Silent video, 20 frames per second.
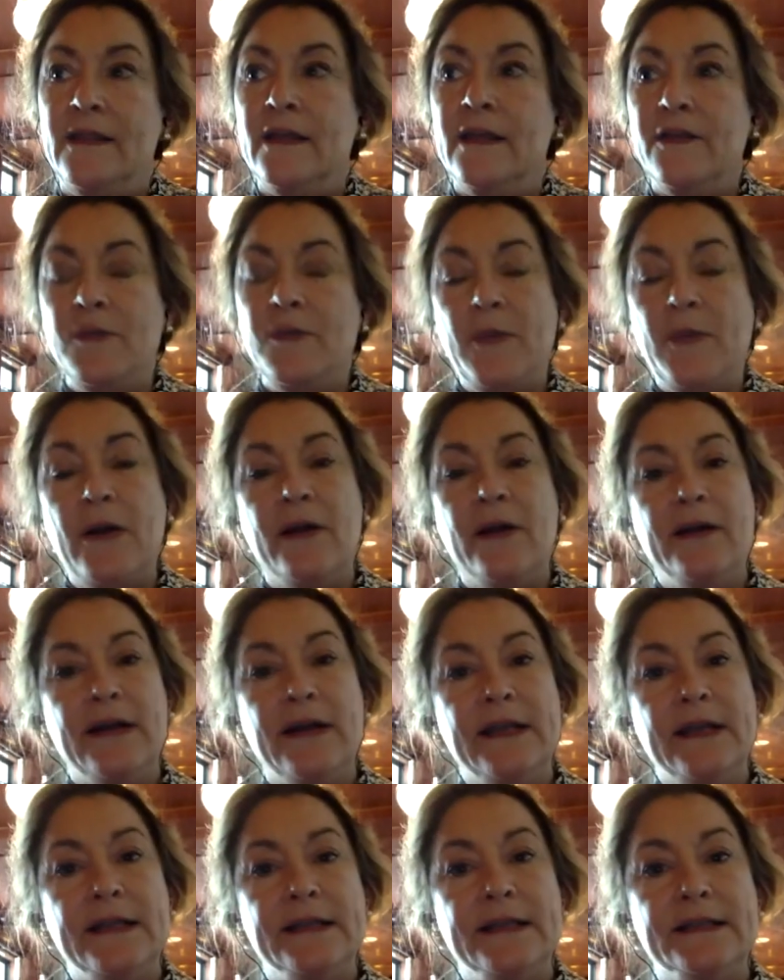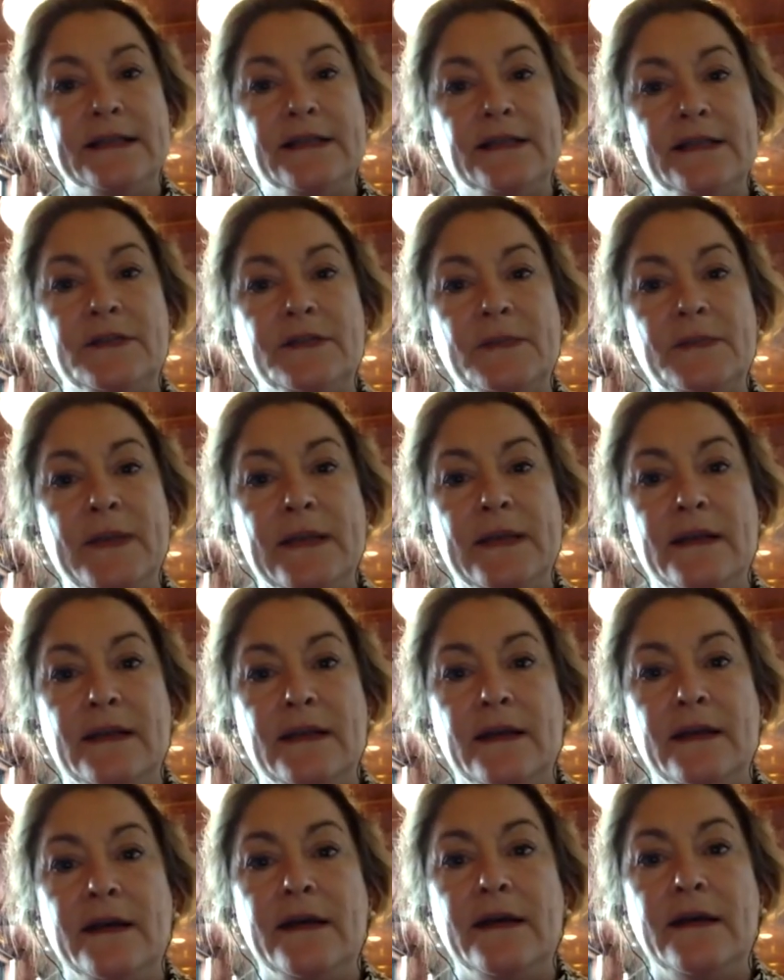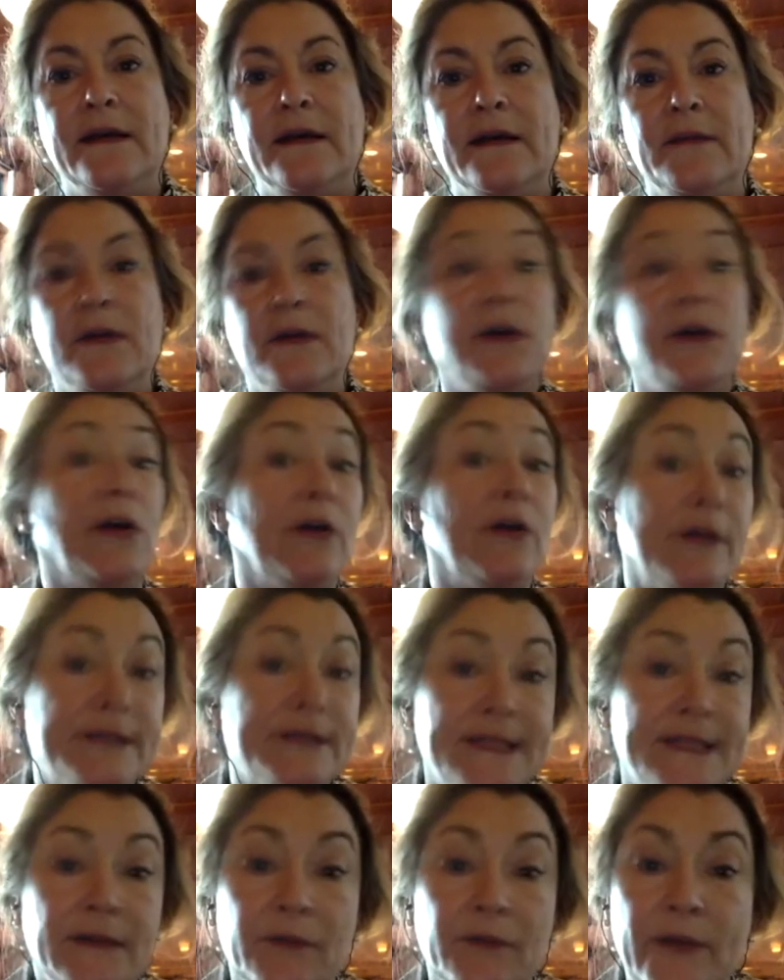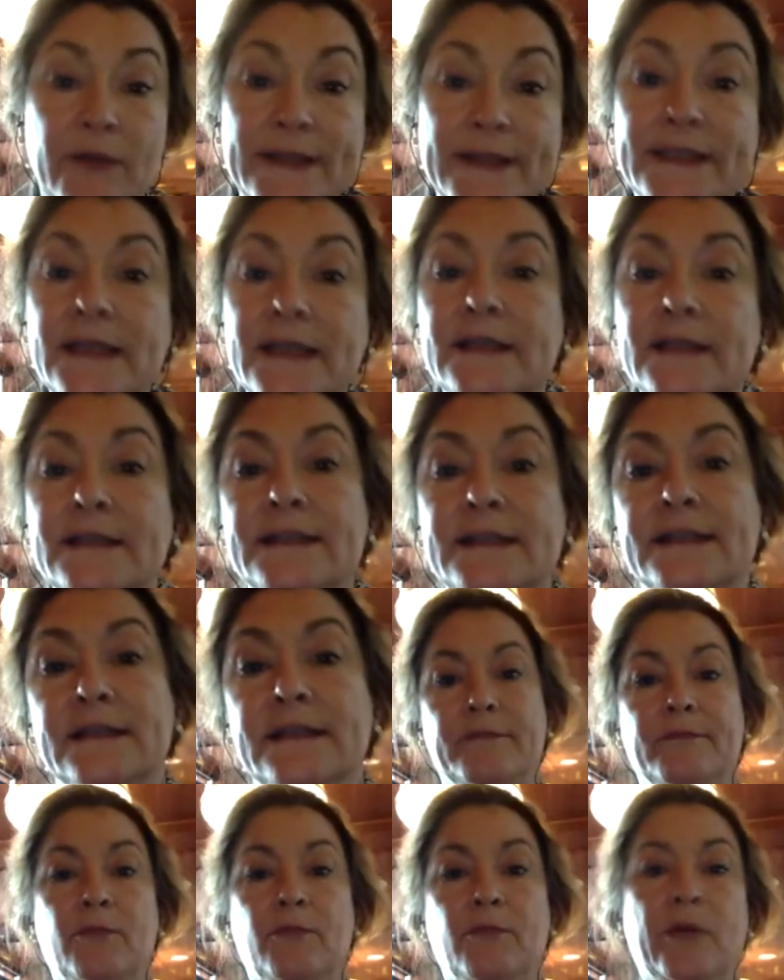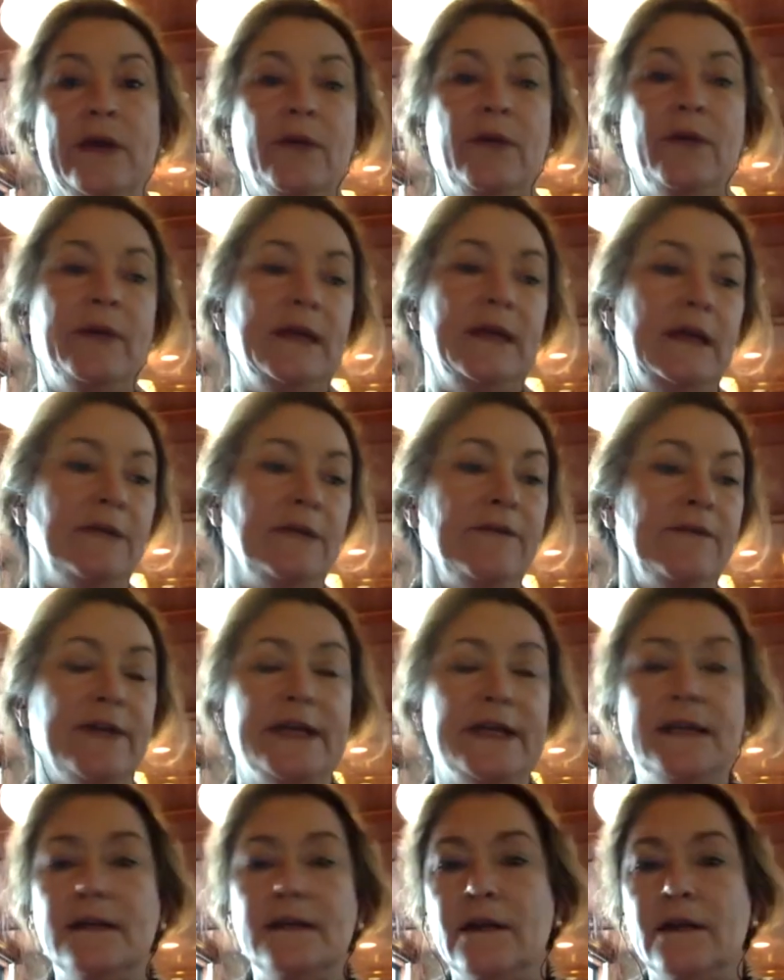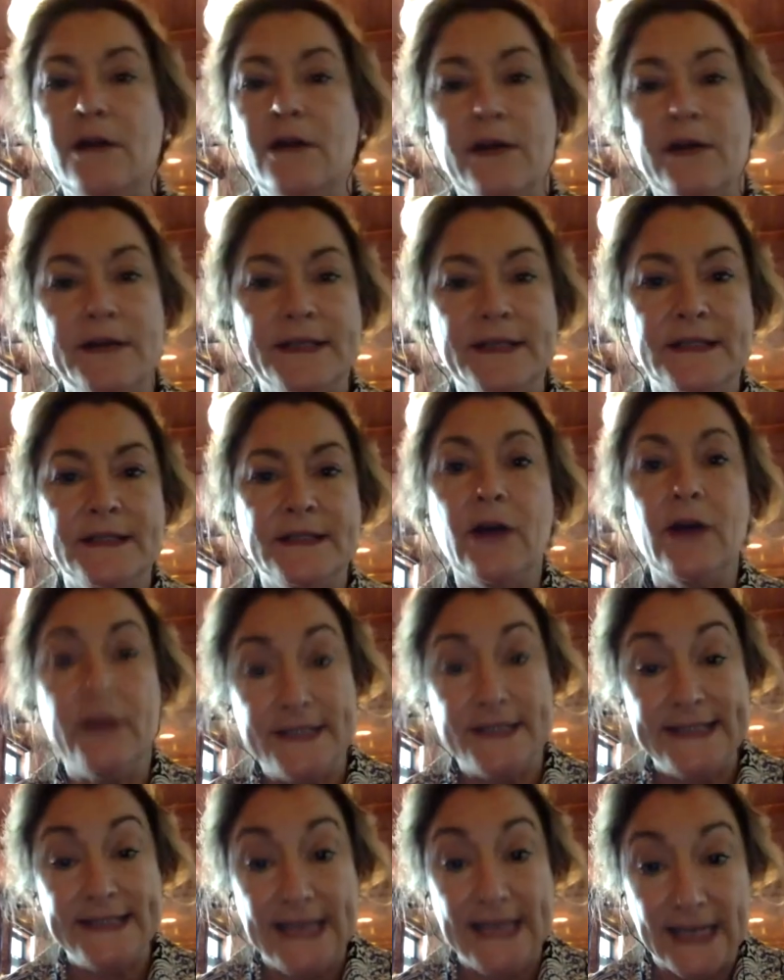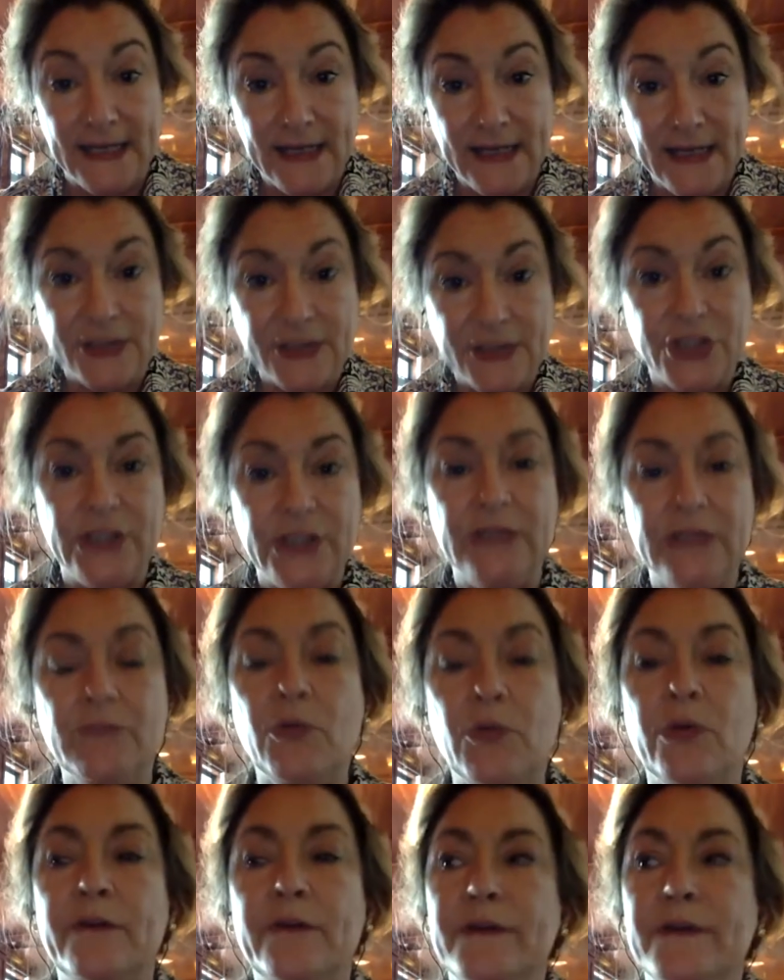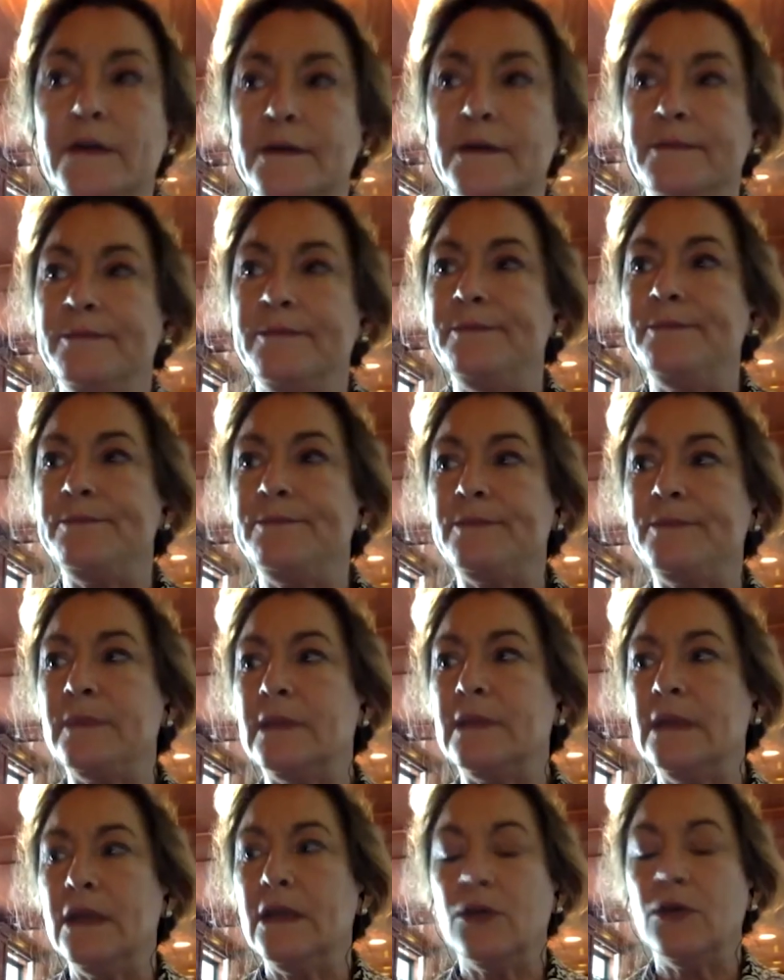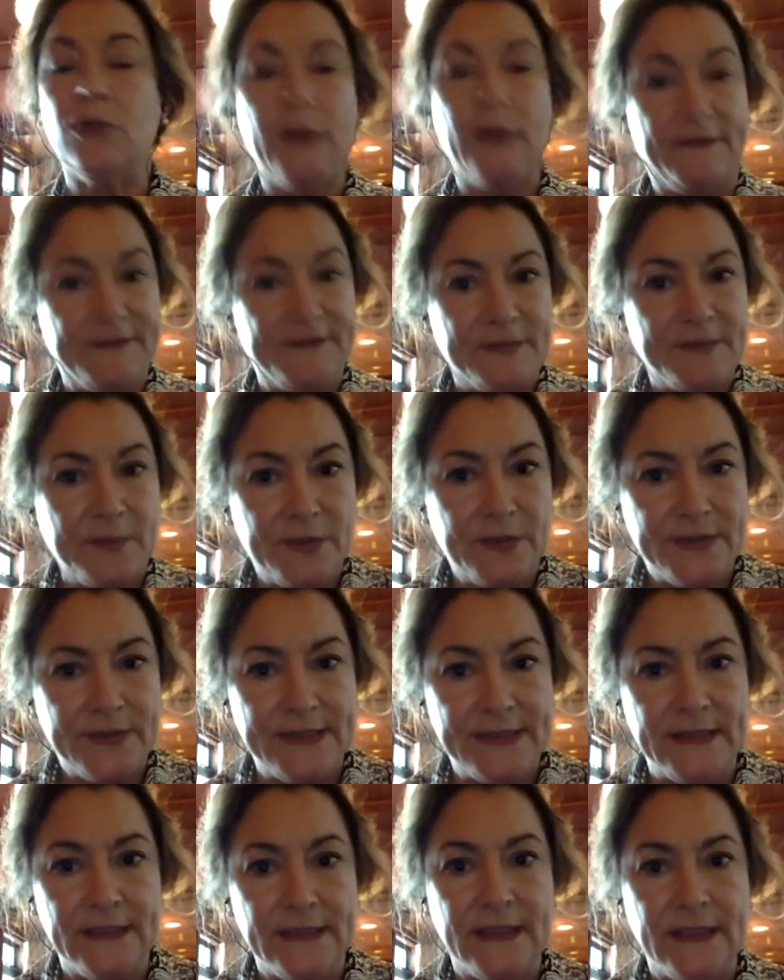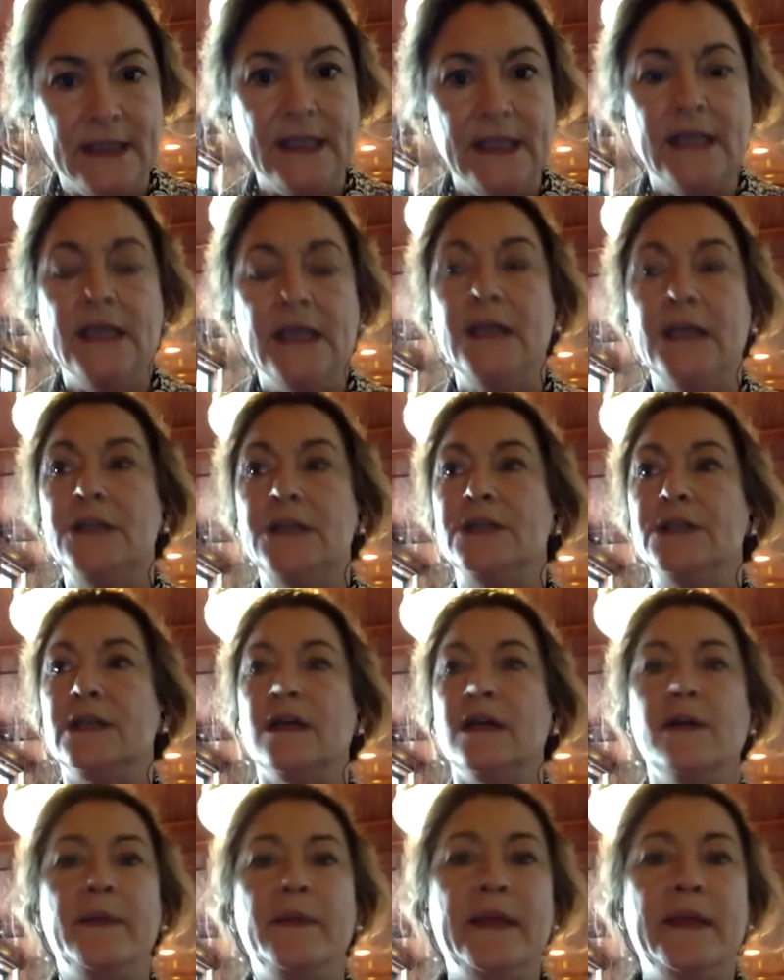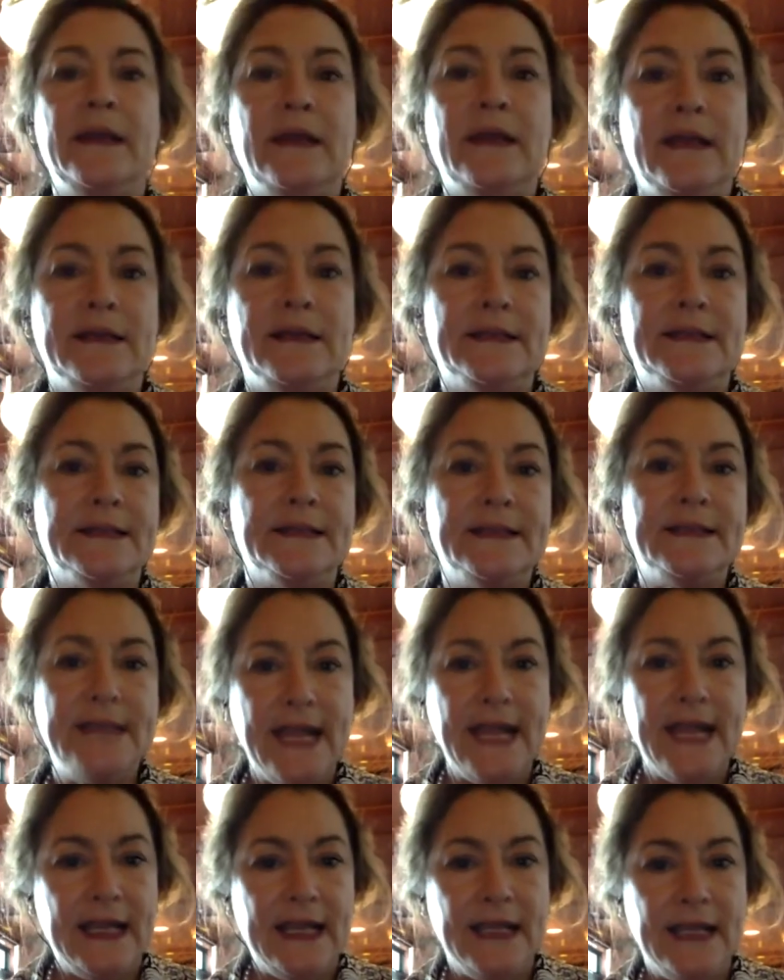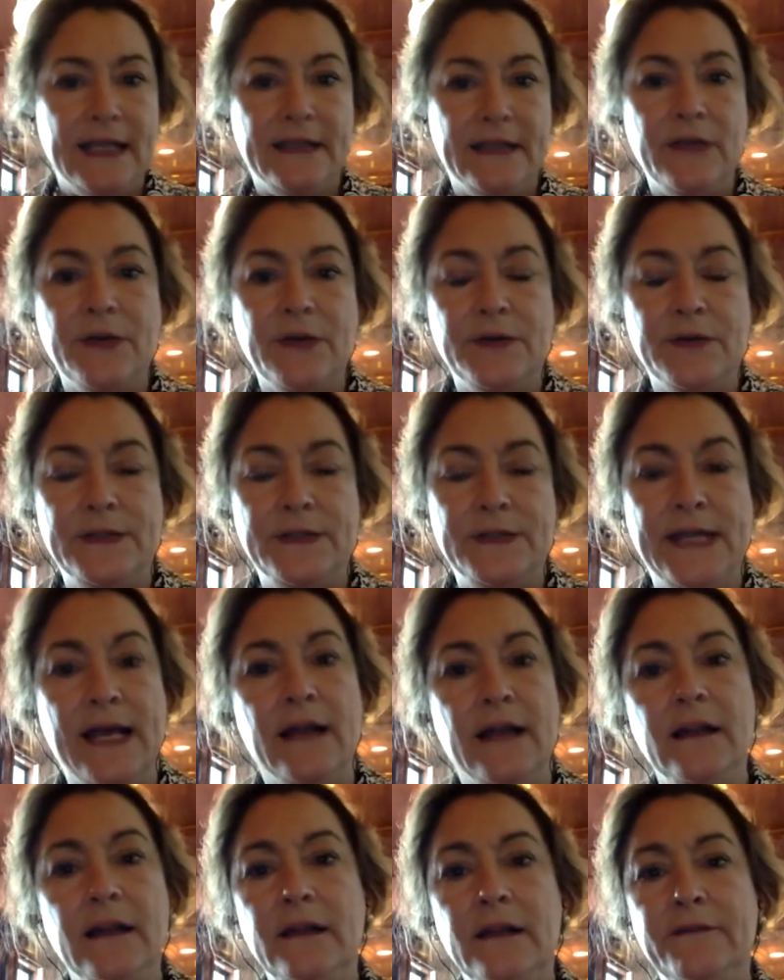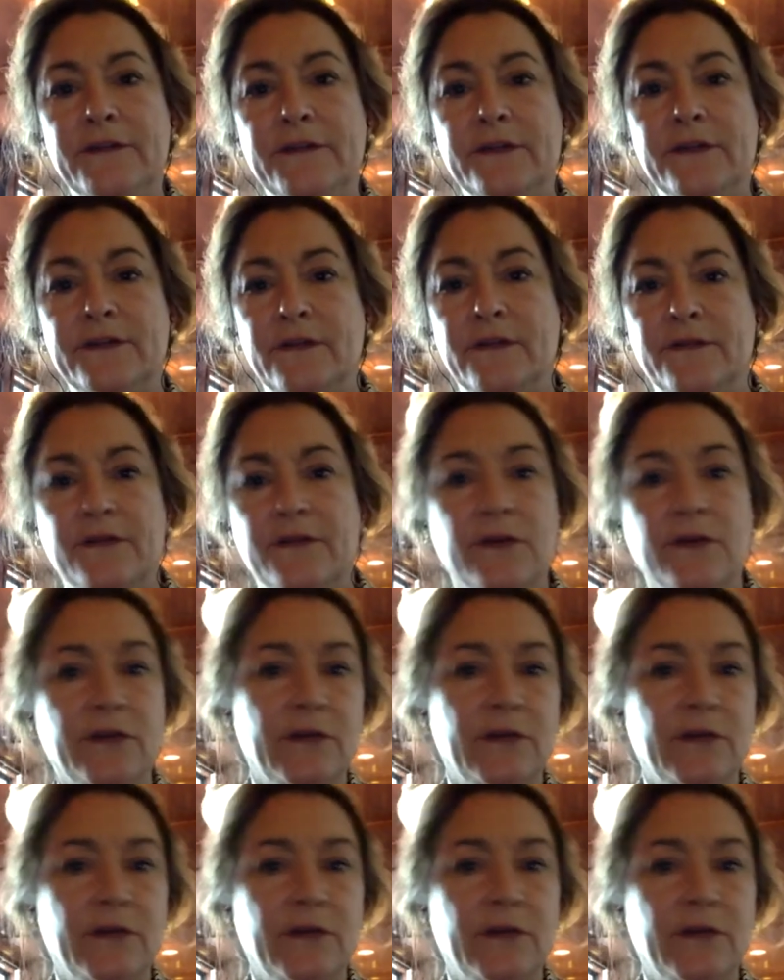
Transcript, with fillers: The other part is there's been um, an artisan in residence where we invite an artist, artisan, actually more of a craftsperson to come in and stay at the hotel for, for a